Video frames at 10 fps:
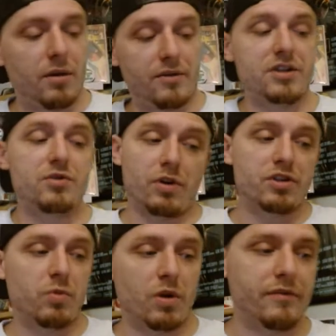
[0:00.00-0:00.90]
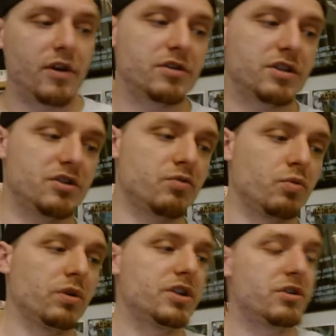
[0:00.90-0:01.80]
This one is one of those that just
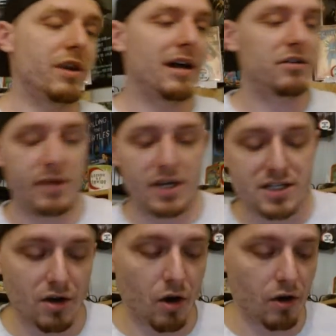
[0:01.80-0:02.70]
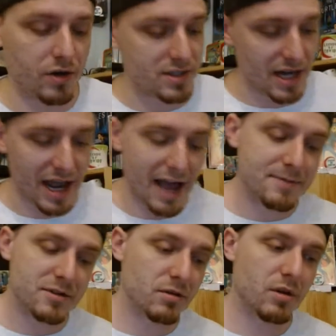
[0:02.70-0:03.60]
really stood out to me. And it's an artist that I
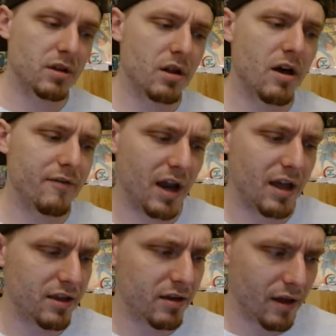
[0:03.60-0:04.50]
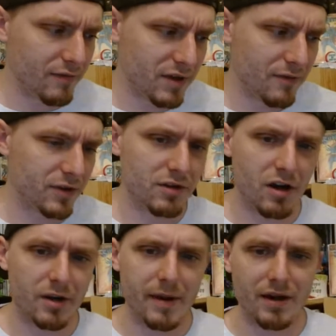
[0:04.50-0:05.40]
absolutely love, and I definitely
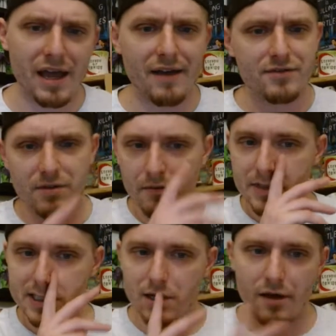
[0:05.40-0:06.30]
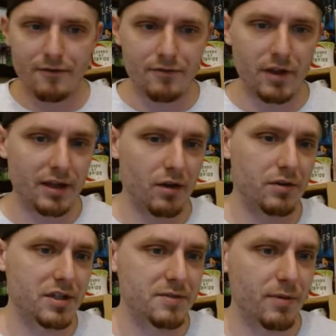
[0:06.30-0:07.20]
talk about and have some of his stuff like
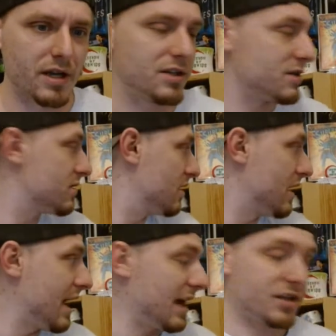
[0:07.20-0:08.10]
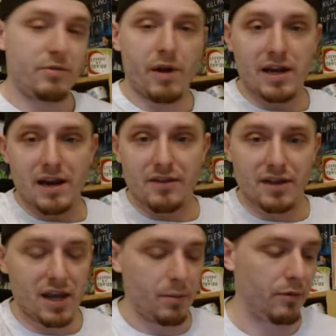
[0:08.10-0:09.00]
on display, just actually right out of the
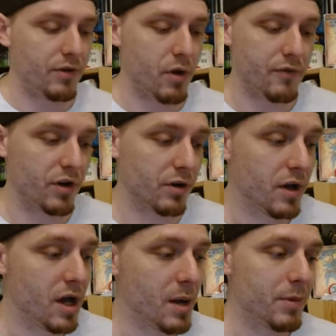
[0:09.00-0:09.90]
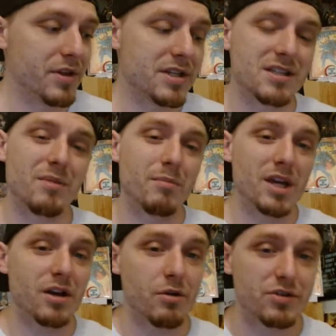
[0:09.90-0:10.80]
camera view over here. But this is the
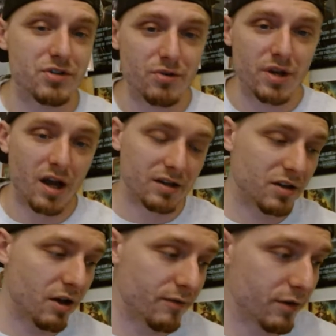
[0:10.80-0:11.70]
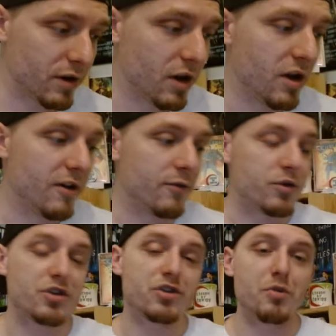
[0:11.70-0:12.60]
Miko Suyan cover
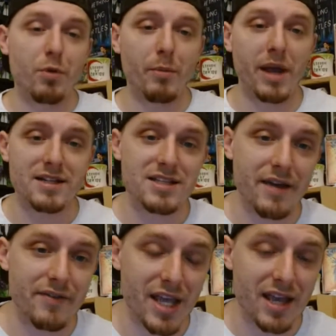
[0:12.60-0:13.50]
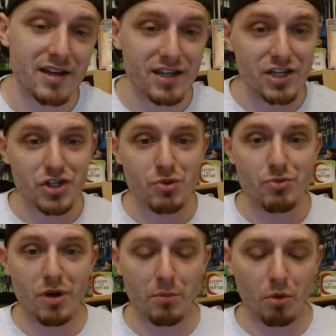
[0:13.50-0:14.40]
for Superman 78, issue
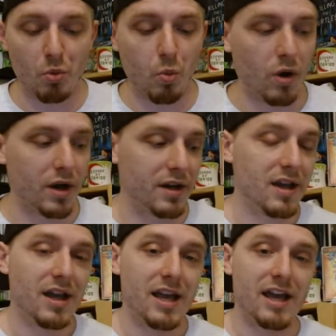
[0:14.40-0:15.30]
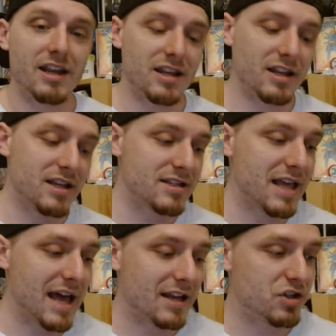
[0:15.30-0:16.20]
number 1. And it is
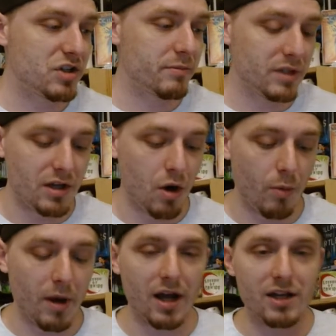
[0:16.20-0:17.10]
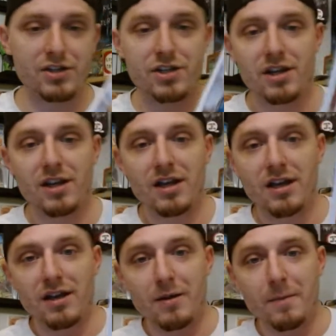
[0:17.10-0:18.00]
that Jim Lee homage.
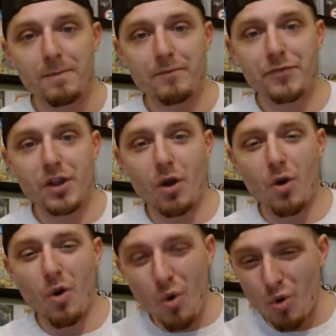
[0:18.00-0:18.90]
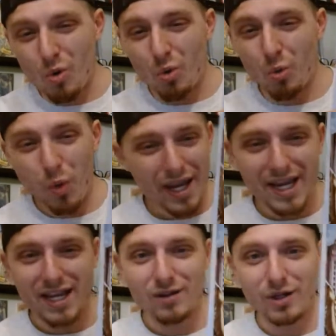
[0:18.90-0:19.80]
Oh,
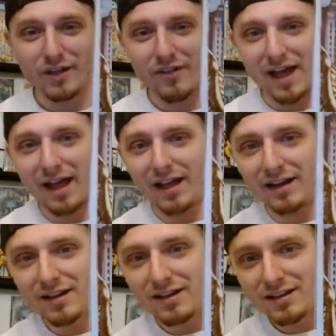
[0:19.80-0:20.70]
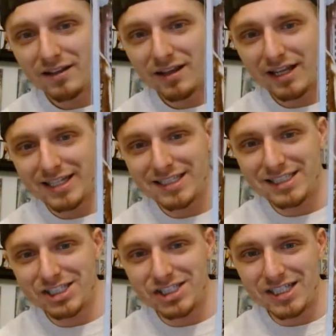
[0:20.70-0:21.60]
wee, look at that. Like,
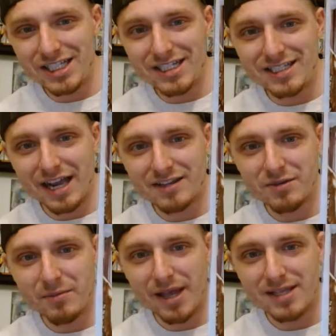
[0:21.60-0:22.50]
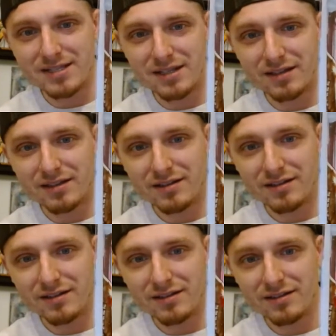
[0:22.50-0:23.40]
geez, that is amazing.
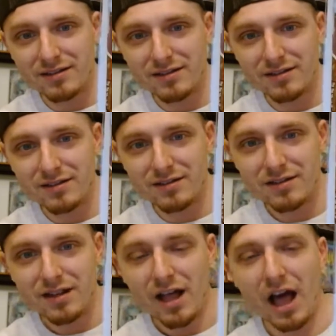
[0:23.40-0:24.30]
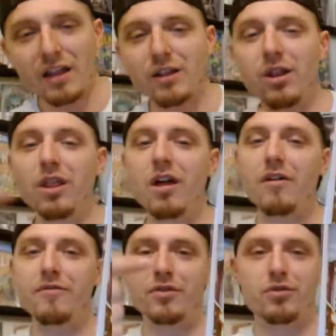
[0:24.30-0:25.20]
I
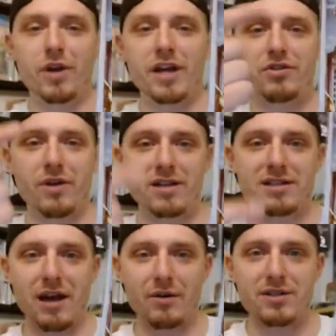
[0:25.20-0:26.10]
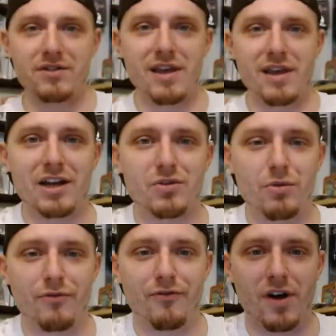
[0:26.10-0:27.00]
love the trade dress, how it's in the
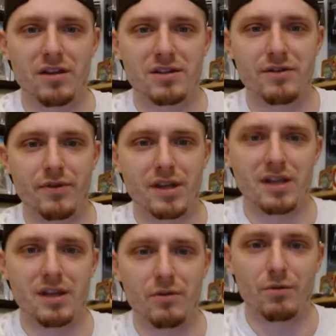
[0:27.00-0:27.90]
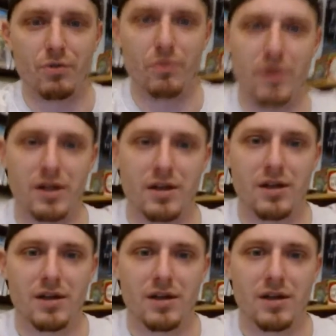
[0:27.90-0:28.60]
actual font. Let's see if we can hit it real quick.